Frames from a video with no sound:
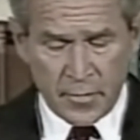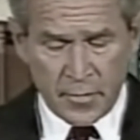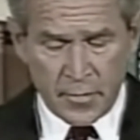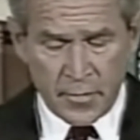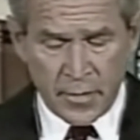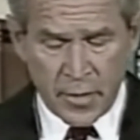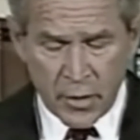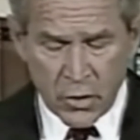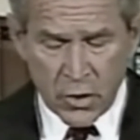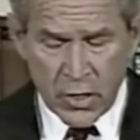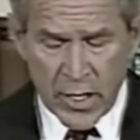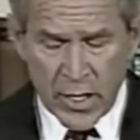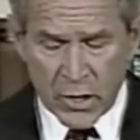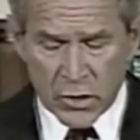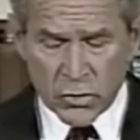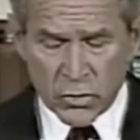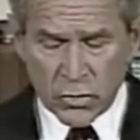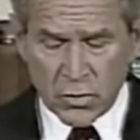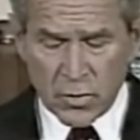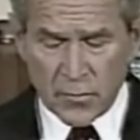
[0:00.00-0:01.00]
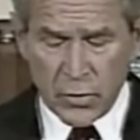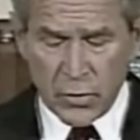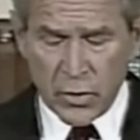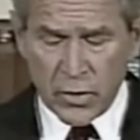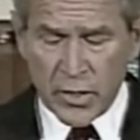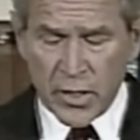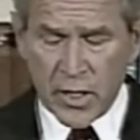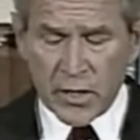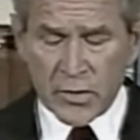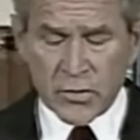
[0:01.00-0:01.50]
the international
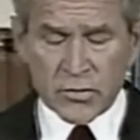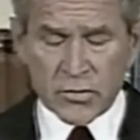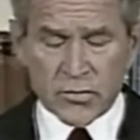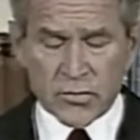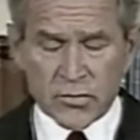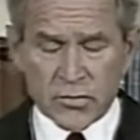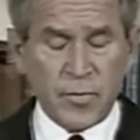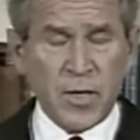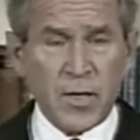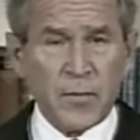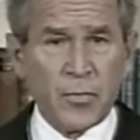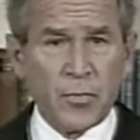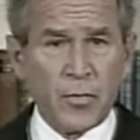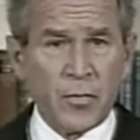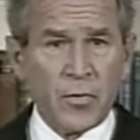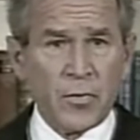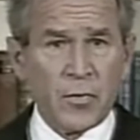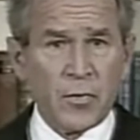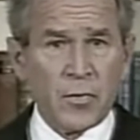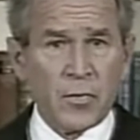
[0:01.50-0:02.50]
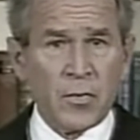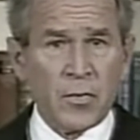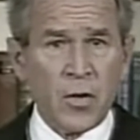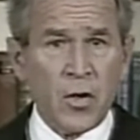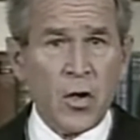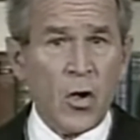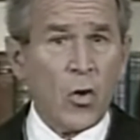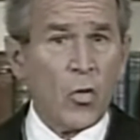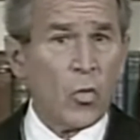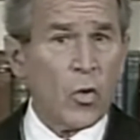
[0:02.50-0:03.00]
communications of people
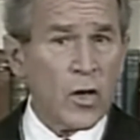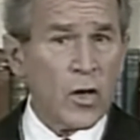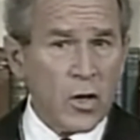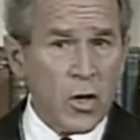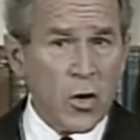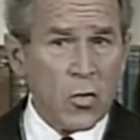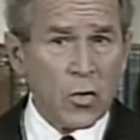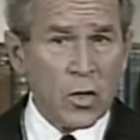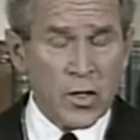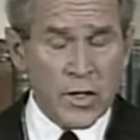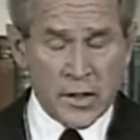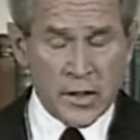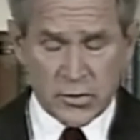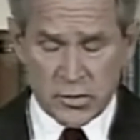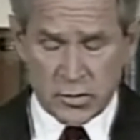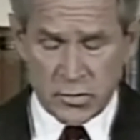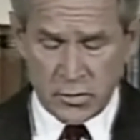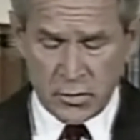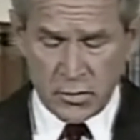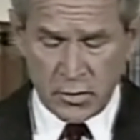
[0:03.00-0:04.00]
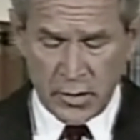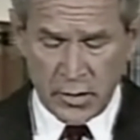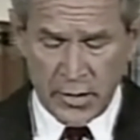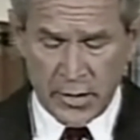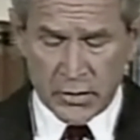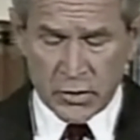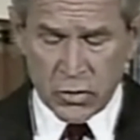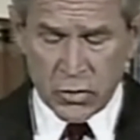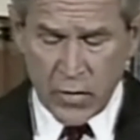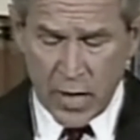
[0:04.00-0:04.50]
with known links,
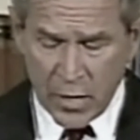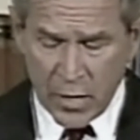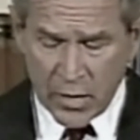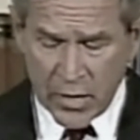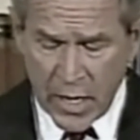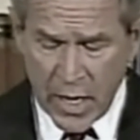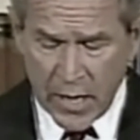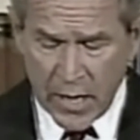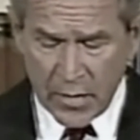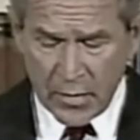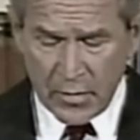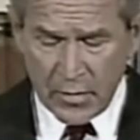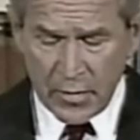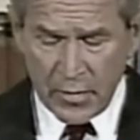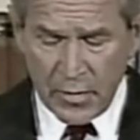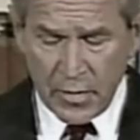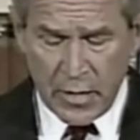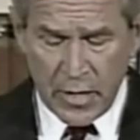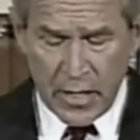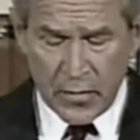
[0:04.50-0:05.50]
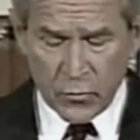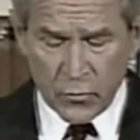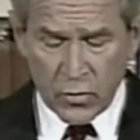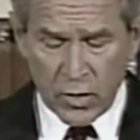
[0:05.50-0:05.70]
links to Al Qaeda and